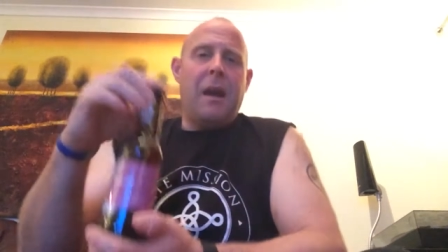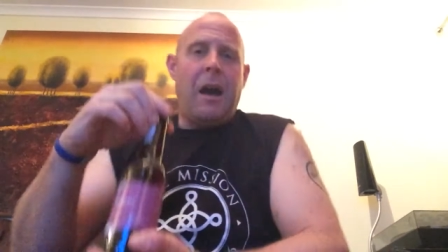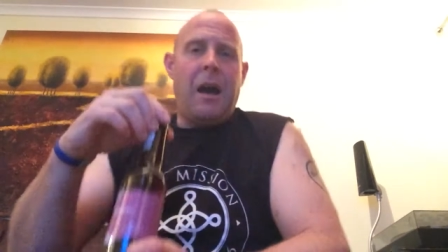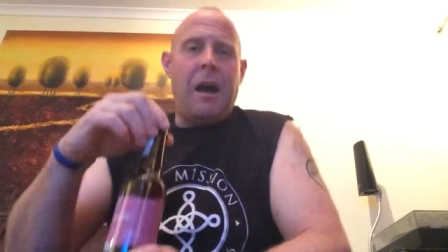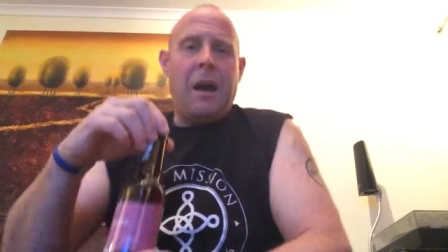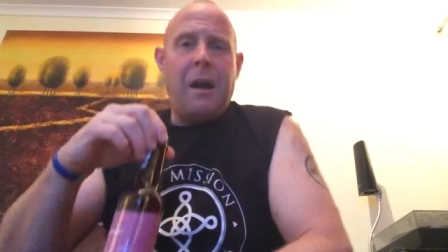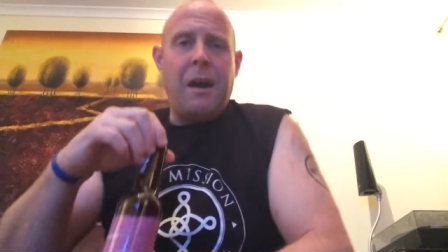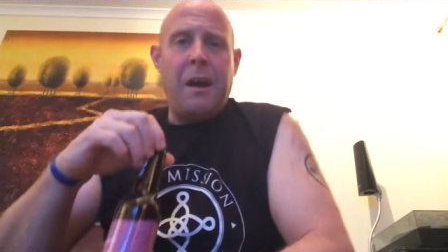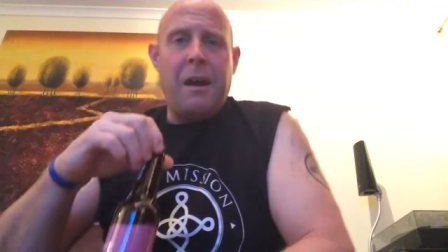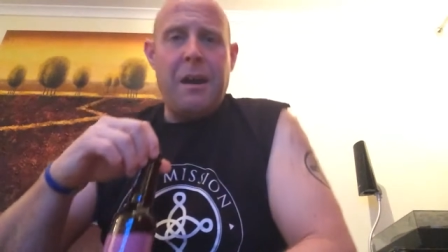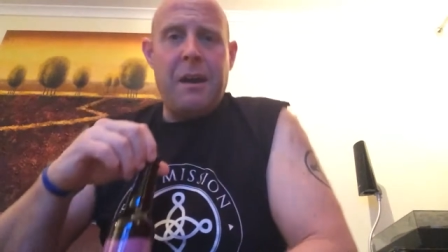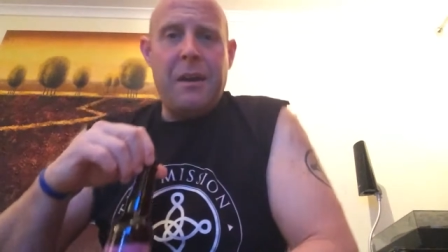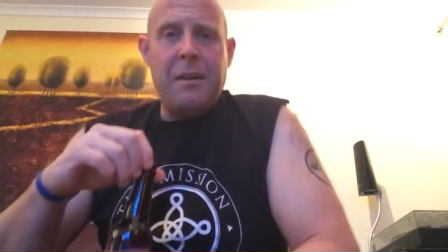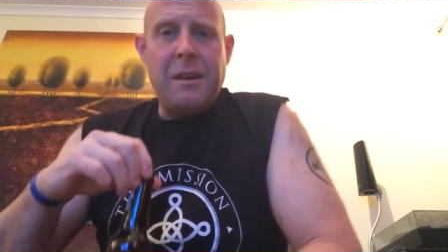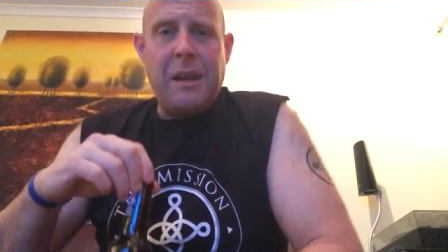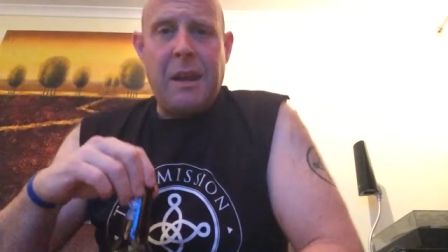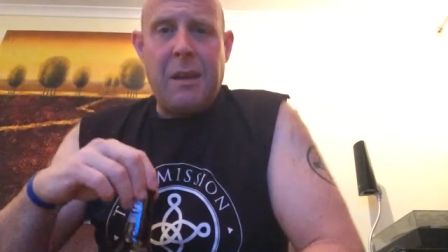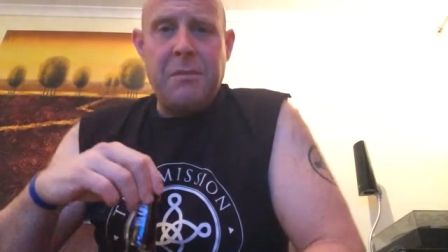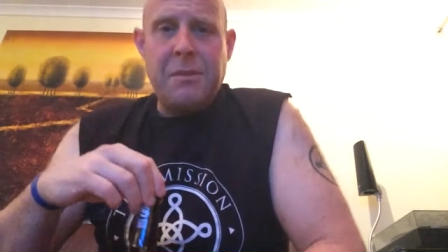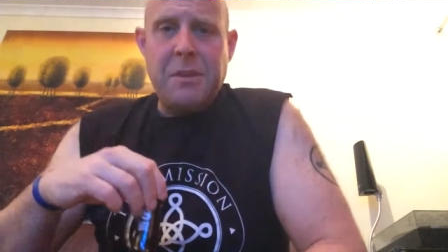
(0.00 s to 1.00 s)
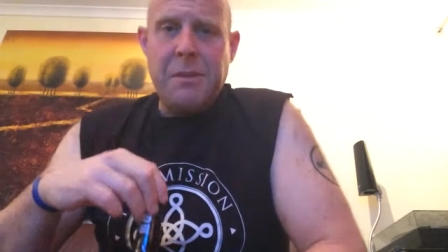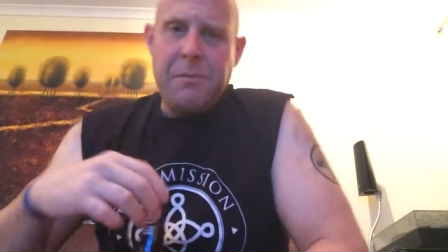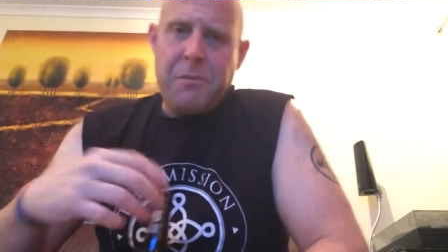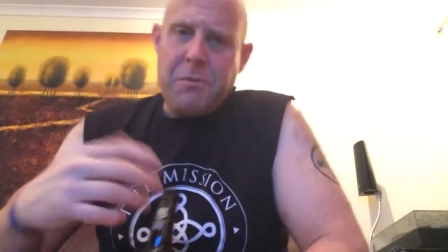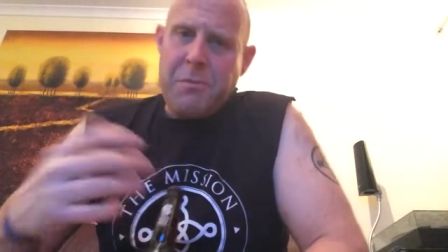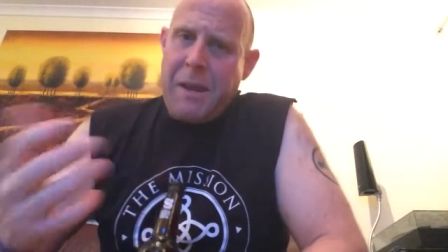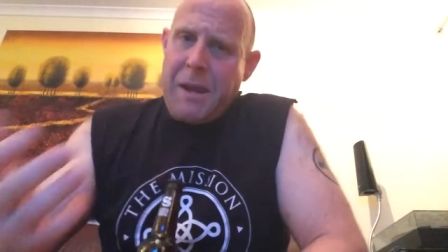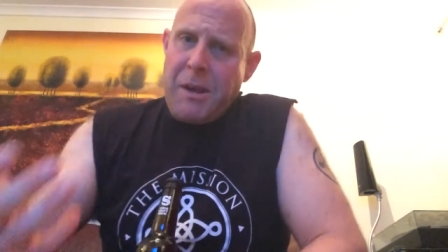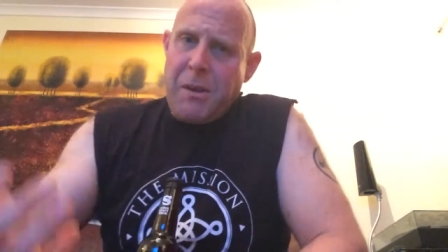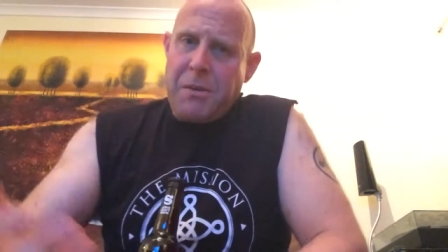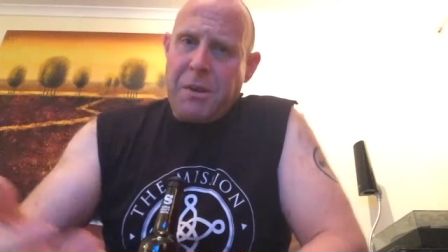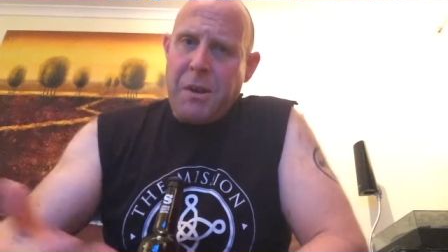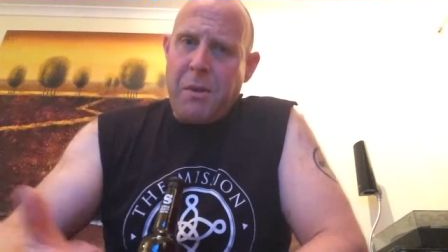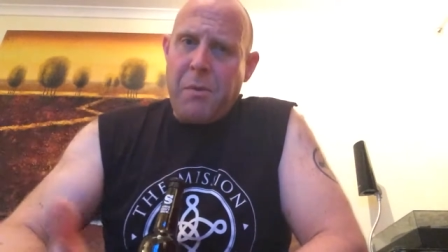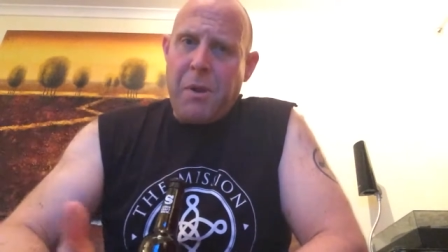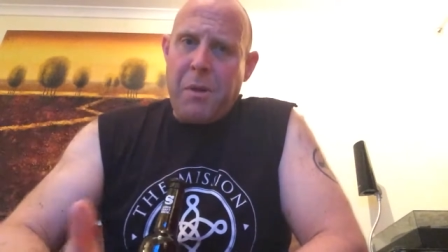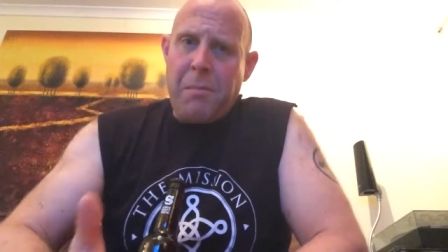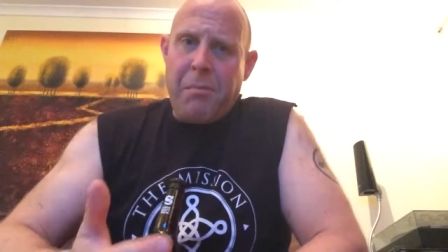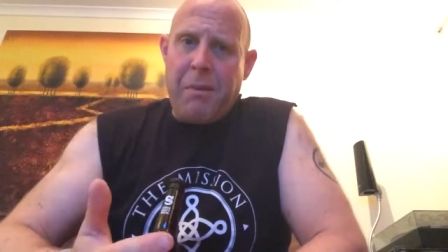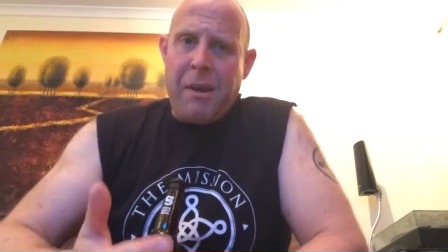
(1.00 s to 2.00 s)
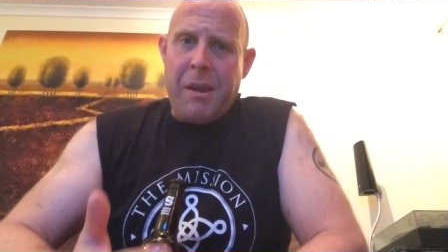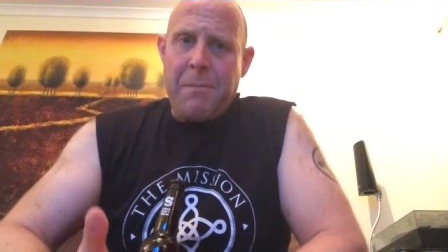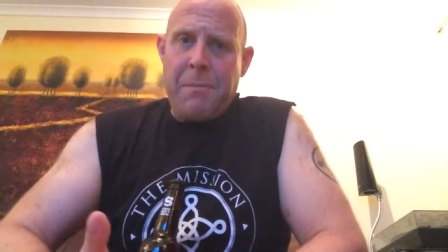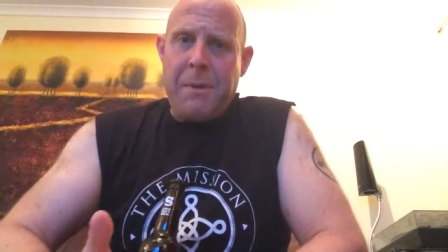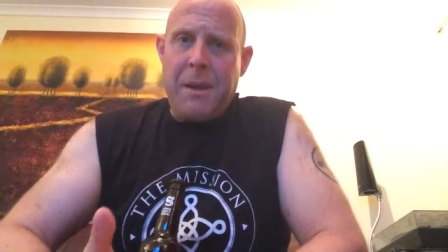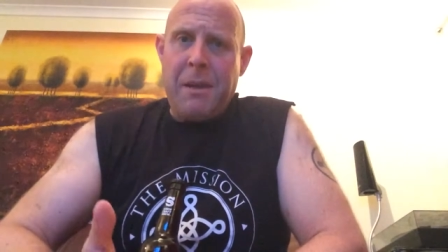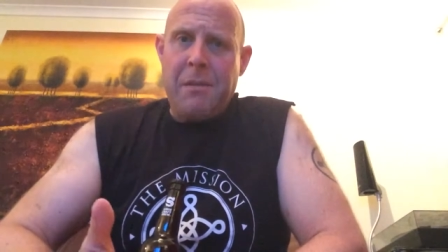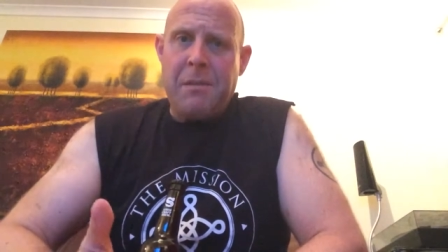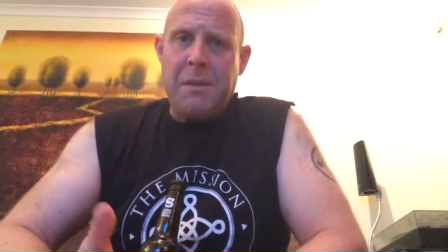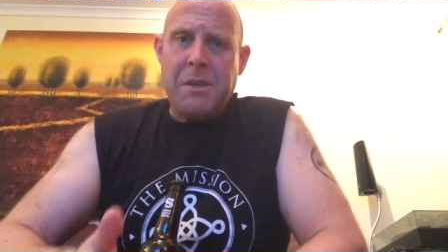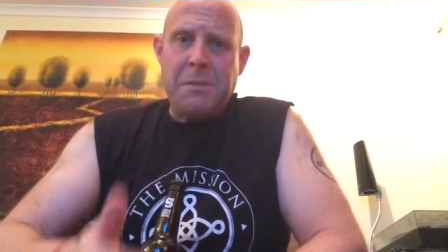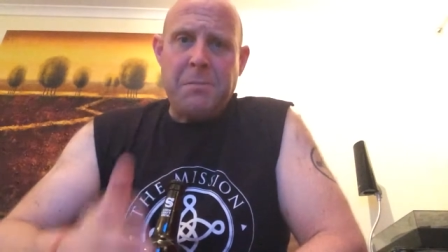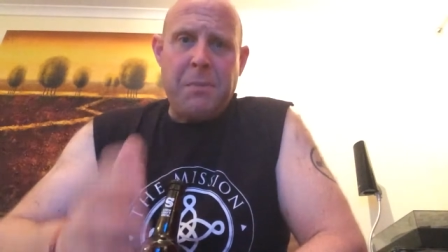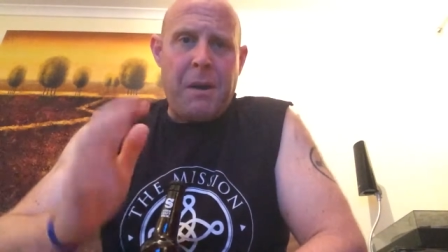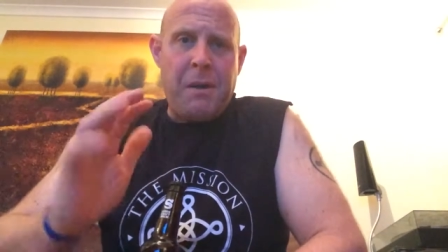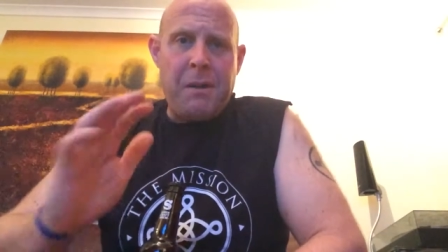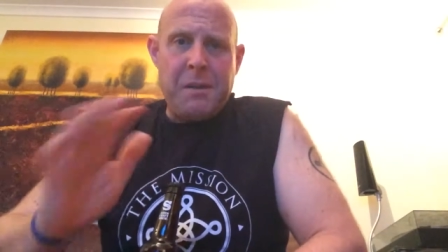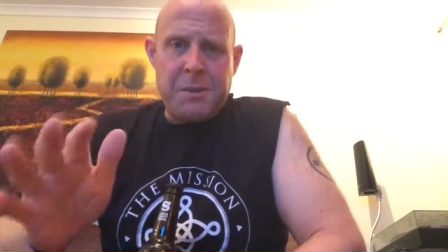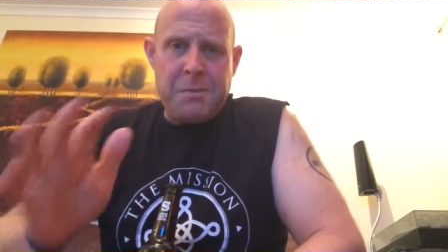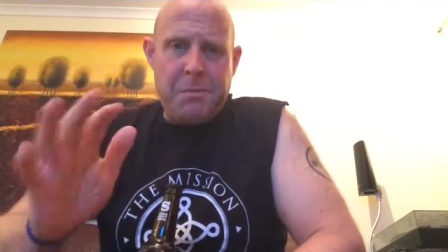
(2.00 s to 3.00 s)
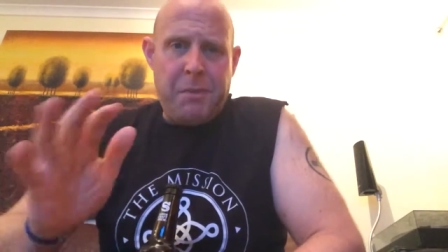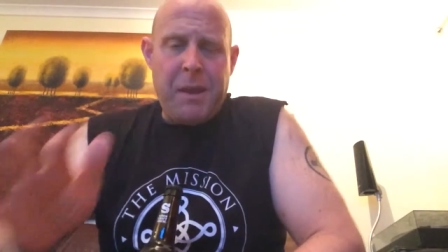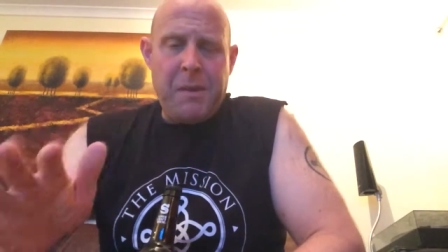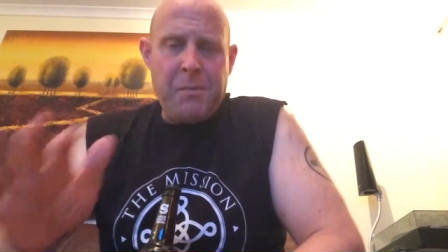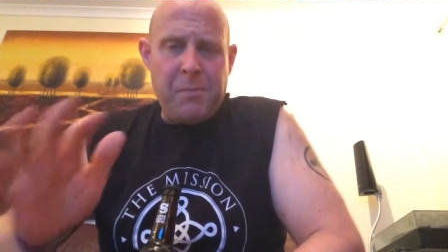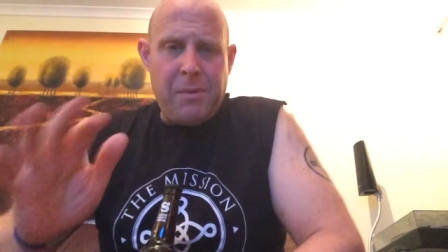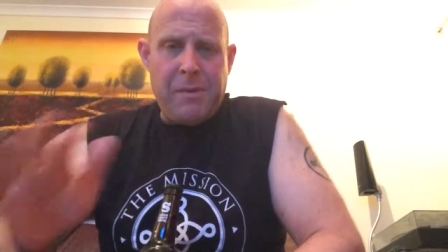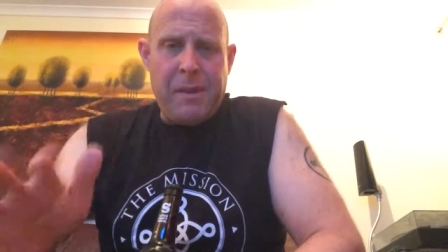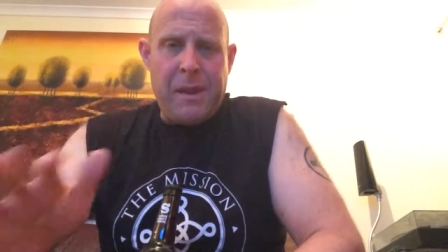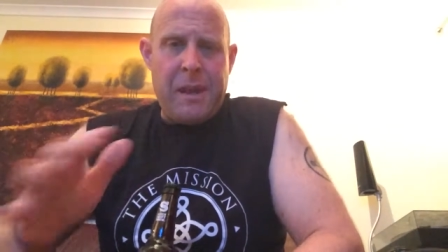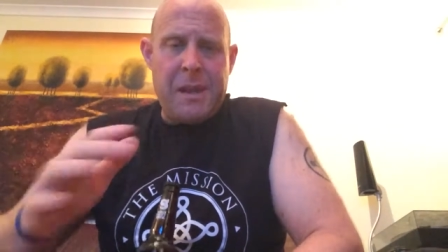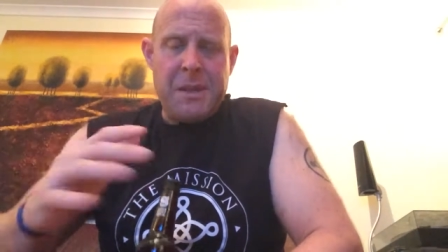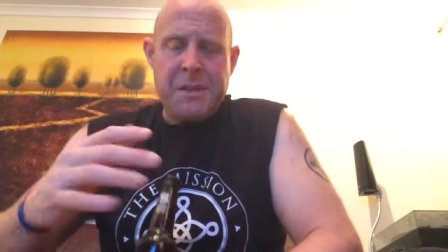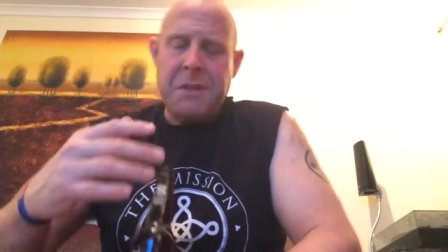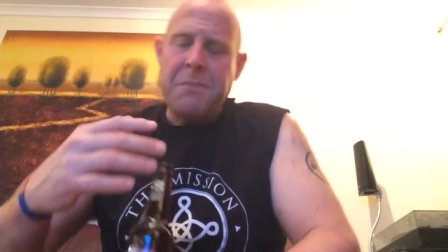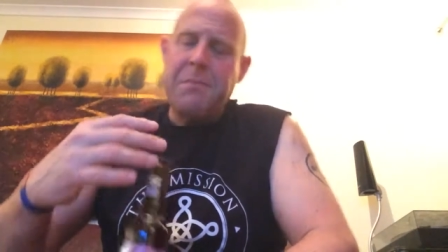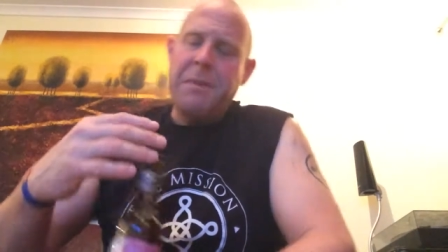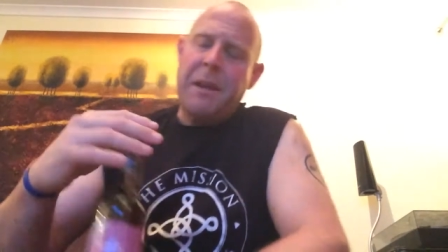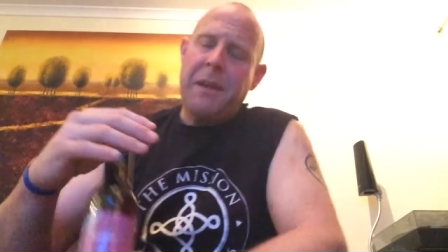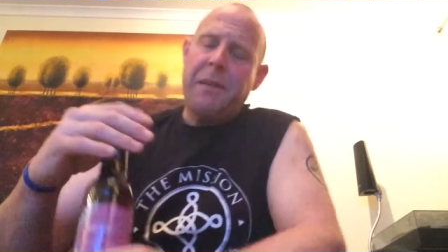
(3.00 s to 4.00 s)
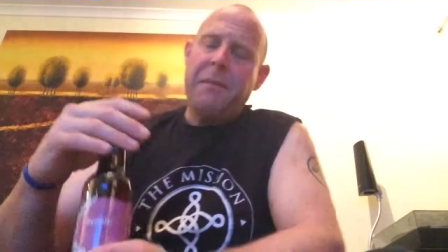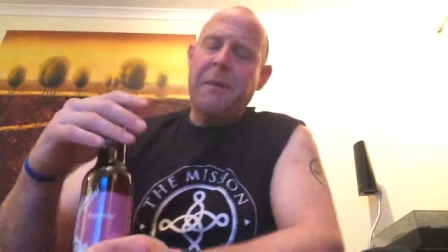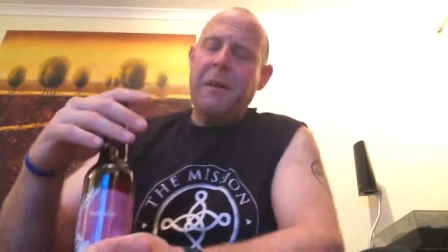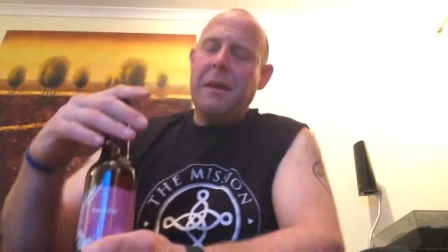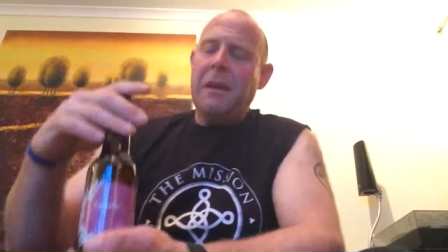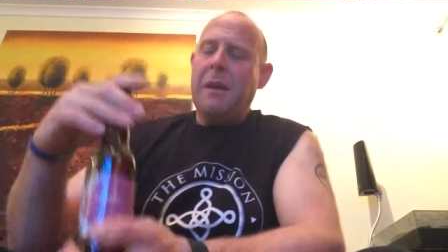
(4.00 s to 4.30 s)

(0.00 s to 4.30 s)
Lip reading: Now, some of you may not know what a Brett beer is, but I'll explain what that is in a minute.